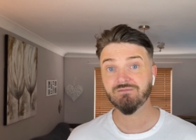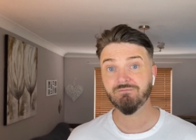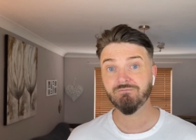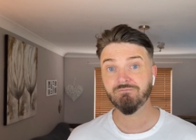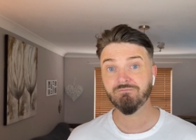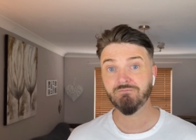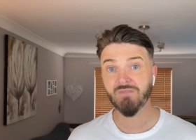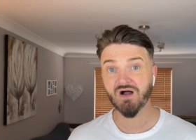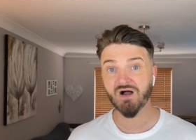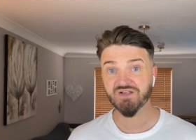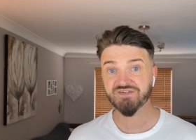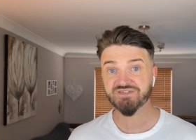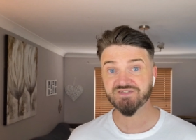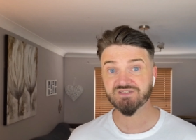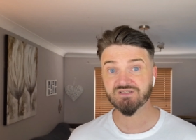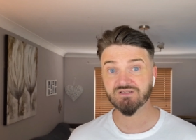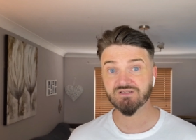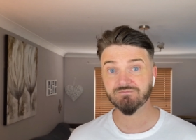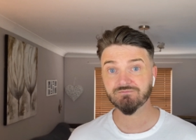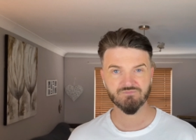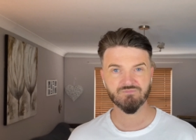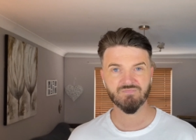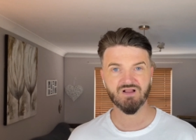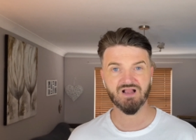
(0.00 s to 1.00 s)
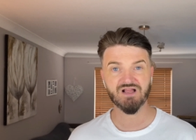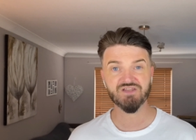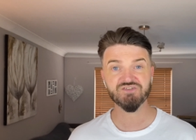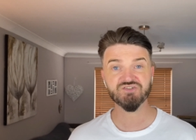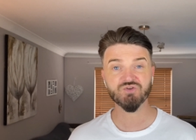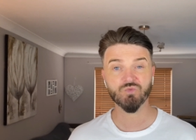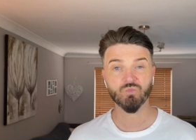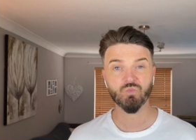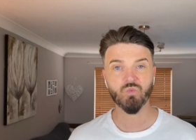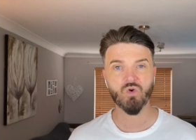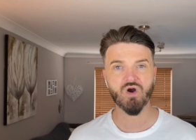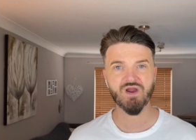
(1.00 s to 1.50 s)
musk
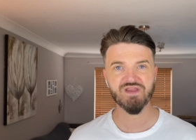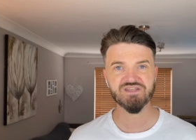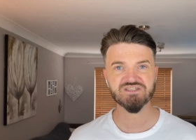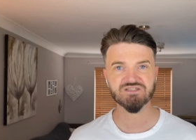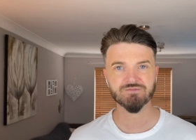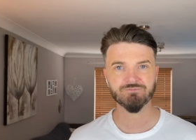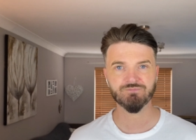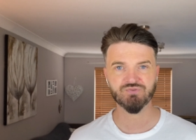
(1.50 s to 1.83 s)
and white